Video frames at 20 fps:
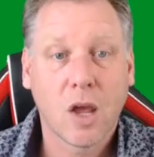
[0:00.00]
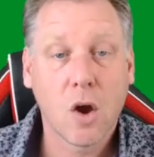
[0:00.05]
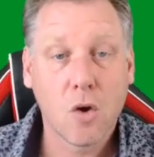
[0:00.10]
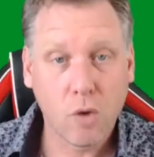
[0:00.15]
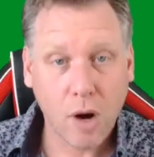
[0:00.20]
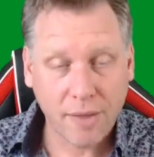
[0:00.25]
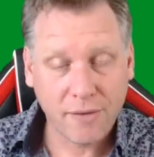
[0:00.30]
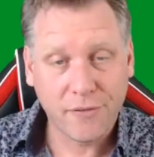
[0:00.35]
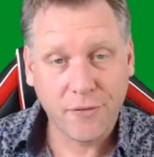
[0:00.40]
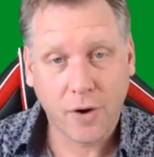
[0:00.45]

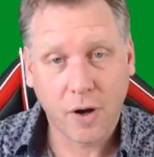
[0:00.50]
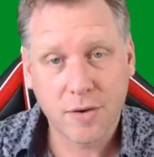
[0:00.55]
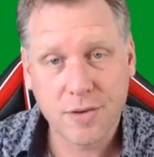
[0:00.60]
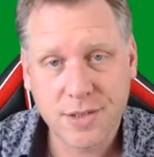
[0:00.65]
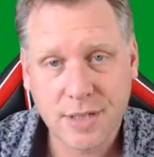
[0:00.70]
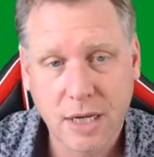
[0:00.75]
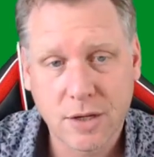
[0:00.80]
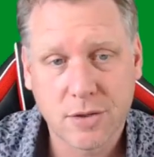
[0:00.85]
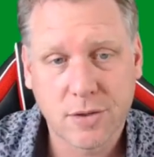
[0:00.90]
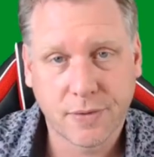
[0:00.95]
Right, the 5
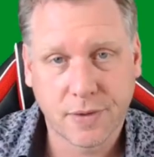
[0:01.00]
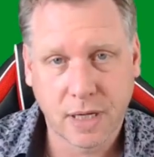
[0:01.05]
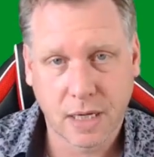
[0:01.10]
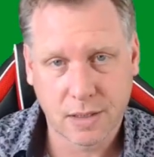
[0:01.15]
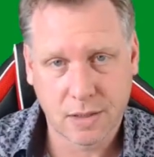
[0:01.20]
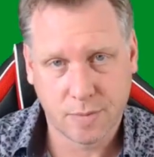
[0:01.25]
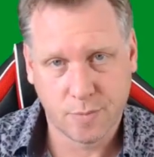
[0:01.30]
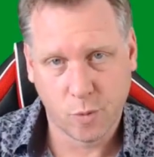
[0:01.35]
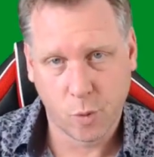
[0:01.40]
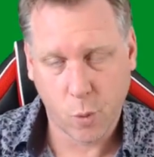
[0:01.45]
stages of
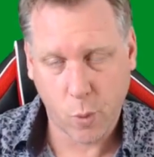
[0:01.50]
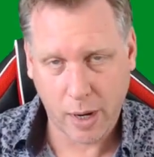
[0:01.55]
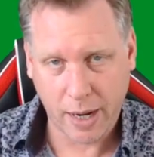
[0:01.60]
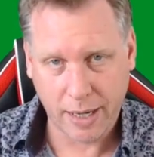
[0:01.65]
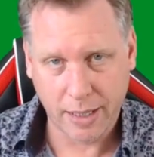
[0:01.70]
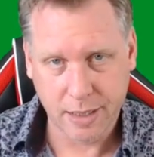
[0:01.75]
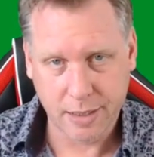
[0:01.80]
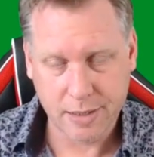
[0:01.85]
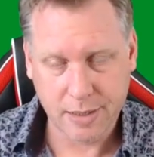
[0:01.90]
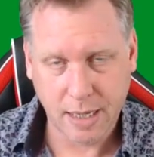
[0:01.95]
customer
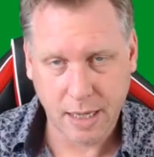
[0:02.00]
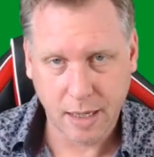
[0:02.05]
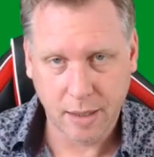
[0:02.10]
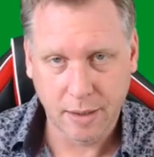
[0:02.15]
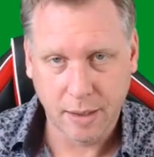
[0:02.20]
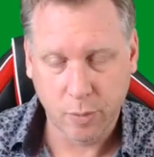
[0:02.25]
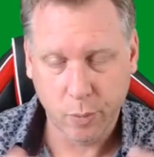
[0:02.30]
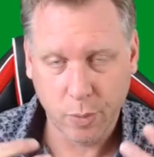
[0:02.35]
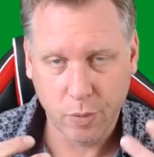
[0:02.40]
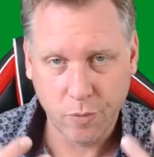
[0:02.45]
awareness,
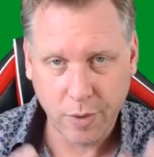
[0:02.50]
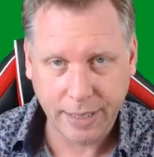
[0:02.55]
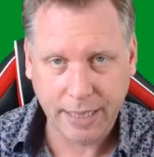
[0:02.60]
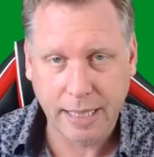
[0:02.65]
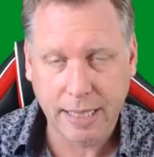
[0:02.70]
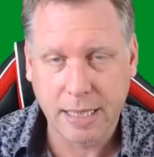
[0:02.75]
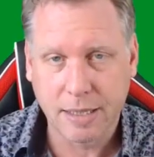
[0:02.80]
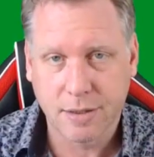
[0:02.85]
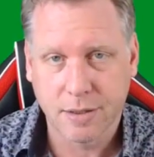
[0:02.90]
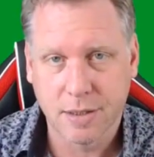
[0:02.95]
and we're really
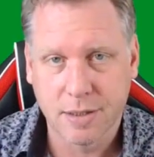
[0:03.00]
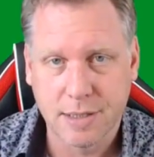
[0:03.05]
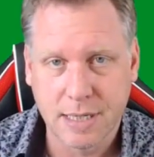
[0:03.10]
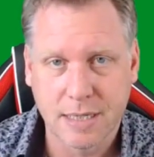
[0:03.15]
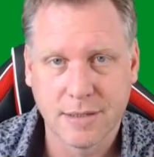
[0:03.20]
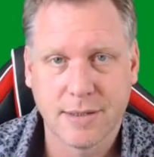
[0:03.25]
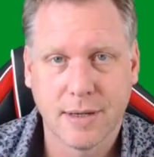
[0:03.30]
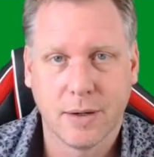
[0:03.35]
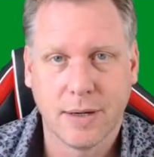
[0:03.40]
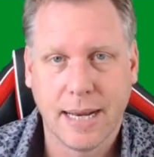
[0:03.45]
getting into the
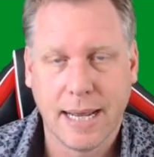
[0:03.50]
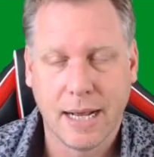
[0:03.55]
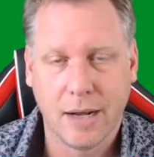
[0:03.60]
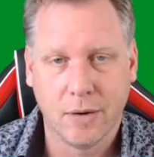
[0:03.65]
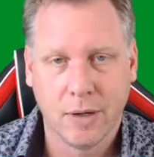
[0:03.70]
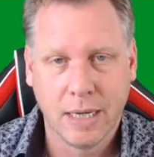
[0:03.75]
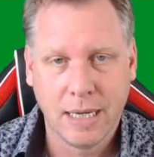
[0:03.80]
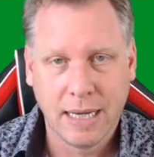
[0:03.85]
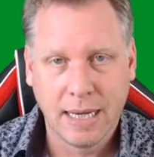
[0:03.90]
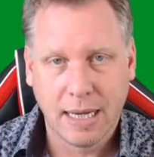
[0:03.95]
detail now
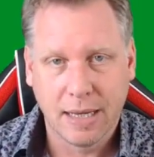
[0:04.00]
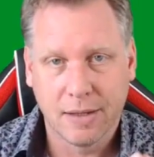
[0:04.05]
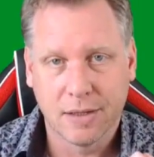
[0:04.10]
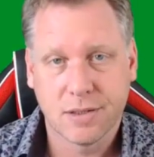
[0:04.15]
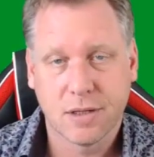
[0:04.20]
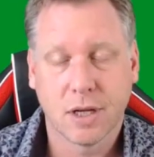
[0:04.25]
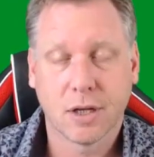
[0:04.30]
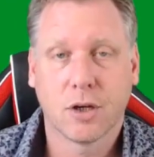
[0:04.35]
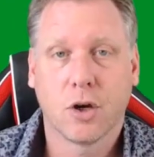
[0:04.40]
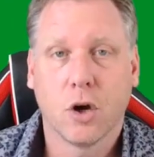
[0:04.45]
and the
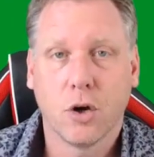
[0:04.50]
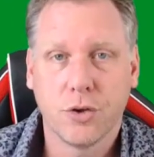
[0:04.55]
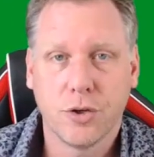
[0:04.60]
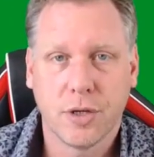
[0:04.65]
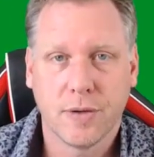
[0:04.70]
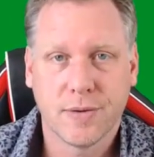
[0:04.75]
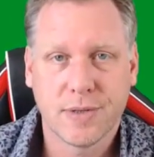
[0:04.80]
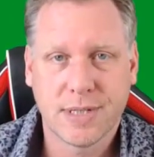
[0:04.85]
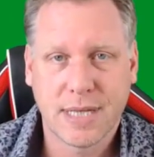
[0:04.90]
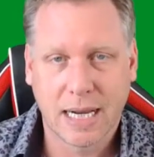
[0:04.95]
psychology
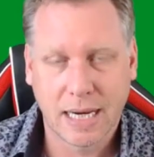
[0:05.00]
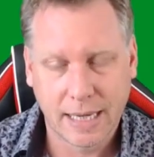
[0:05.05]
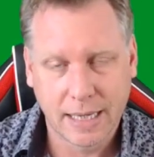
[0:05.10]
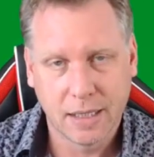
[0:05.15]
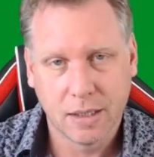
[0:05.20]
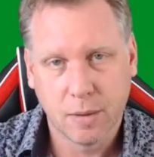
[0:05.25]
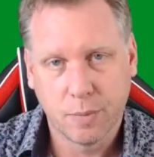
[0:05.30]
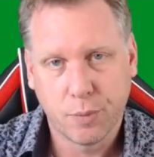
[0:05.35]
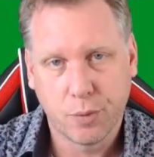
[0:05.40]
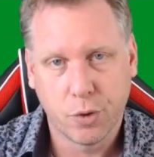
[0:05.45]
of selling
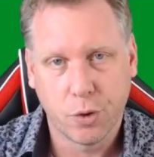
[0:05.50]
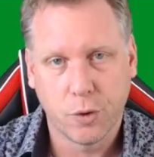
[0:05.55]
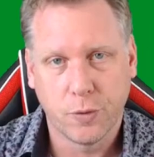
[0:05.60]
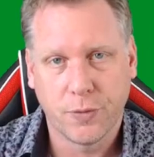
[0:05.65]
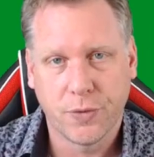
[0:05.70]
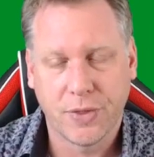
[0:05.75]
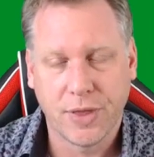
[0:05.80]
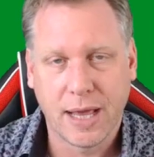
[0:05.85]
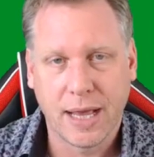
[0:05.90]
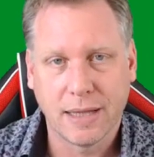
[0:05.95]
and the
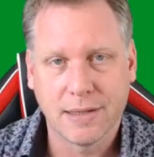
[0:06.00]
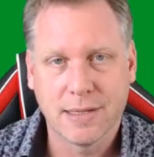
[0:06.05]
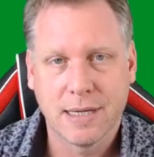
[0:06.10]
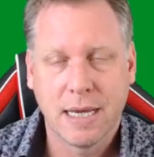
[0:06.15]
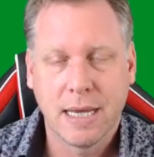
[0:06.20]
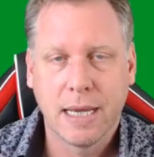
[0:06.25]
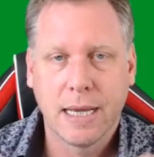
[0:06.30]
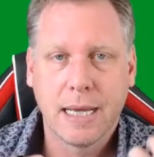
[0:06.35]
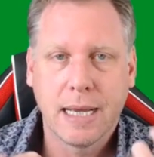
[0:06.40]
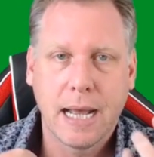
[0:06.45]
proof that
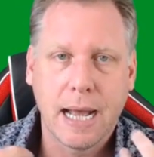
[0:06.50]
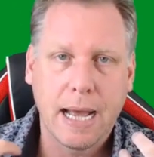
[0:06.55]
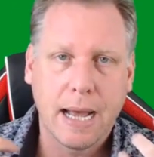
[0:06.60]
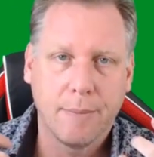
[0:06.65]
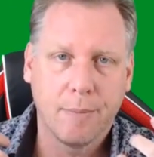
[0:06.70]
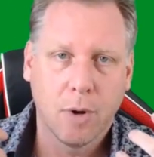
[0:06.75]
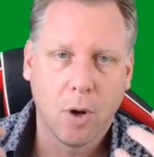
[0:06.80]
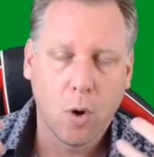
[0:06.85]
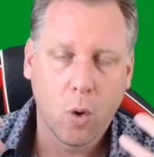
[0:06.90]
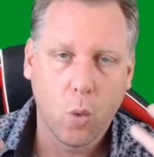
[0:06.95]

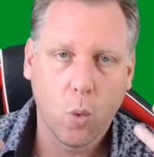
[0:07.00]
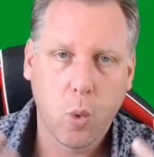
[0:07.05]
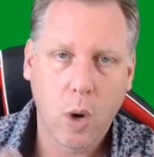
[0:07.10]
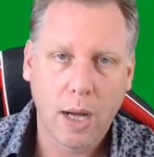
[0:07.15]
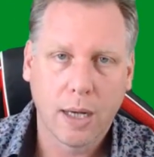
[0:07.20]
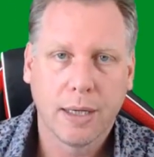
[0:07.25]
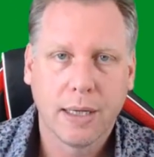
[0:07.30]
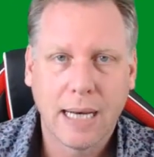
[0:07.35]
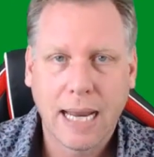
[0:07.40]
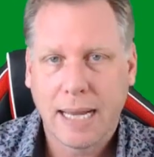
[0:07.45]

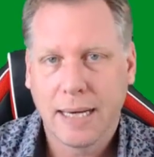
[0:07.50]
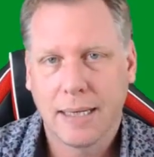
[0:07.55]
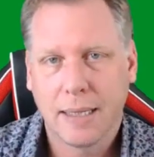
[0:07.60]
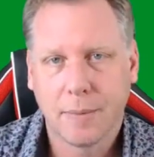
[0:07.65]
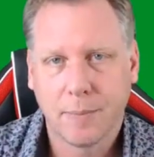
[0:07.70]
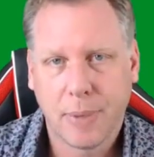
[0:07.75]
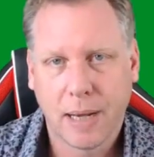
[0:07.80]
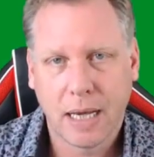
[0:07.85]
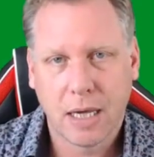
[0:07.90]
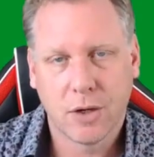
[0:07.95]
one landing
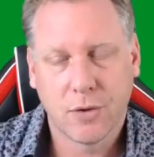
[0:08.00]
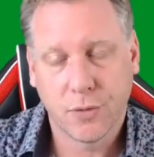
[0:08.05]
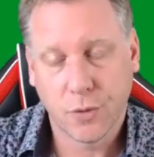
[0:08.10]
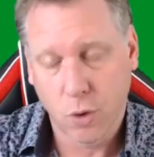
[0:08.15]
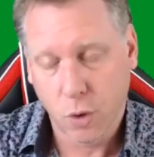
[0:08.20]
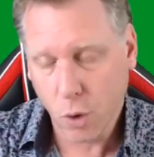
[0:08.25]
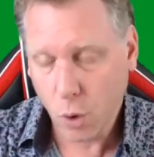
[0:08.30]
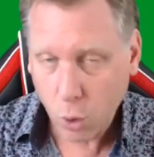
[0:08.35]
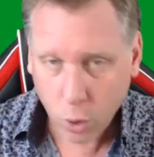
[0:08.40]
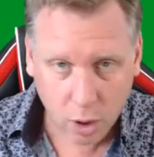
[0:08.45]
page for
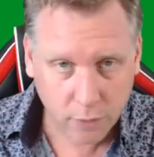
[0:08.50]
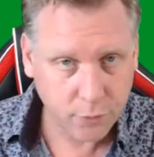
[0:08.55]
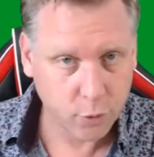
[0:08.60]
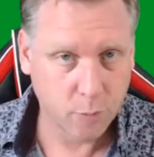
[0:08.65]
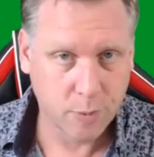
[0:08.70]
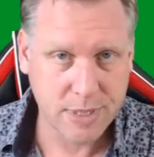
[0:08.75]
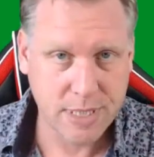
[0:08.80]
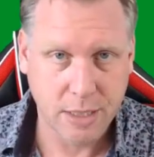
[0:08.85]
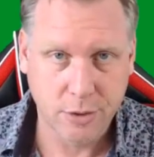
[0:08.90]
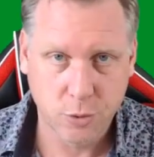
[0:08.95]
all of your
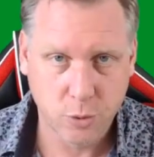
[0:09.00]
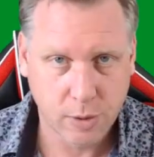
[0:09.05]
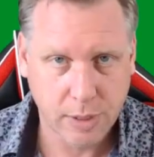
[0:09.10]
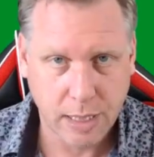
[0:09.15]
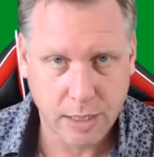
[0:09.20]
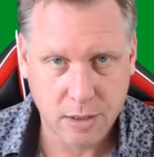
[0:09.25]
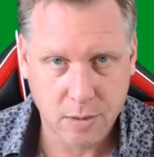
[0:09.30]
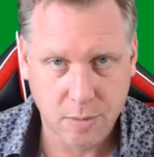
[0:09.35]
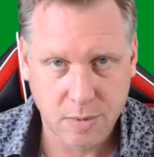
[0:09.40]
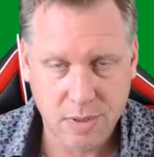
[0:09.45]
potential
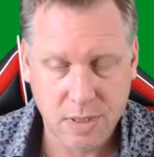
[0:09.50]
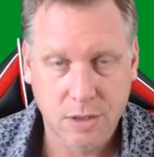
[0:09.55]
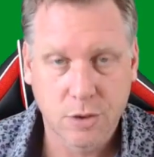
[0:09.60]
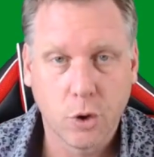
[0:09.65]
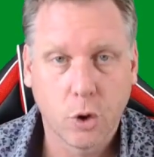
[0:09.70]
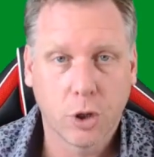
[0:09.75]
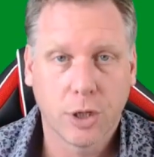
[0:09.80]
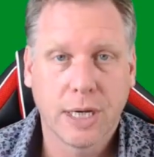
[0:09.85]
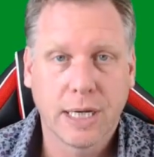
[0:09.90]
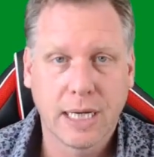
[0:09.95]
customers is
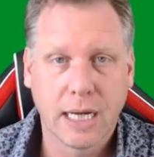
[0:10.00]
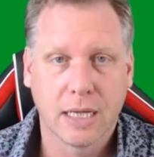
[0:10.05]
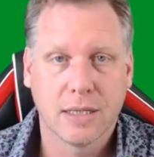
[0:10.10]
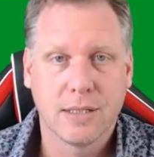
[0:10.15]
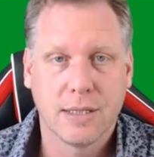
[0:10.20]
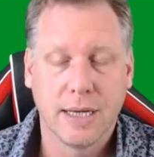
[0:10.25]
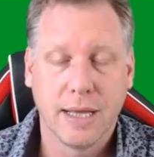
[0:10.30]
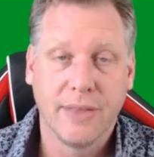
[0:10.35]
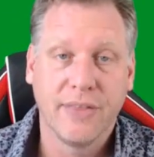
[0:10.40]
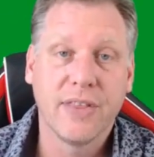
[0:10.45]
not going to
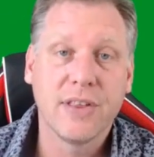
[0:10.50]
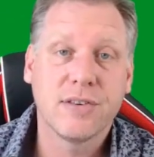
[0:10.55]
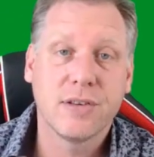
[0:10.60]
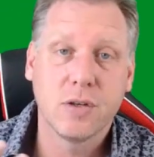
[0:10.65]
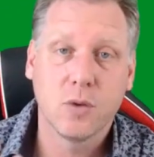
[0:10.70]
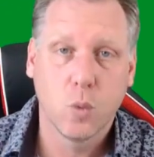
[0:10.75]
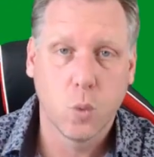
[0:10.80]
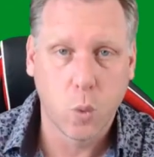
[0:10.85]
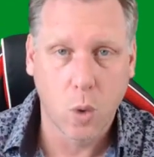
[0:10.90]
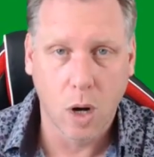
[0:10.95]
cut it, and this
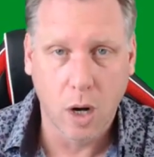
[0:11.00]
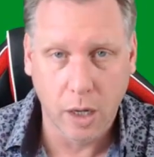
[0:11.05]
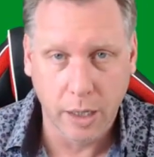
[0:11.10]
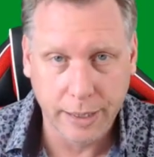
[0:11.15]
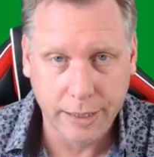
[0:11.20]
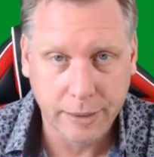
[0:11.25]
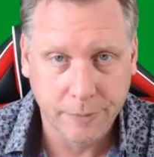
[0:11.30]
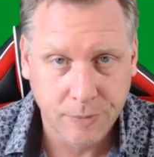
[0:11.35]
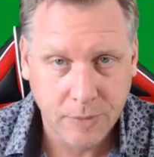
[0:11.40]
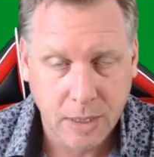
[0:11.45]
is
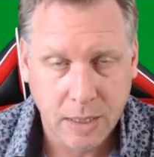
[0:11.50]
why.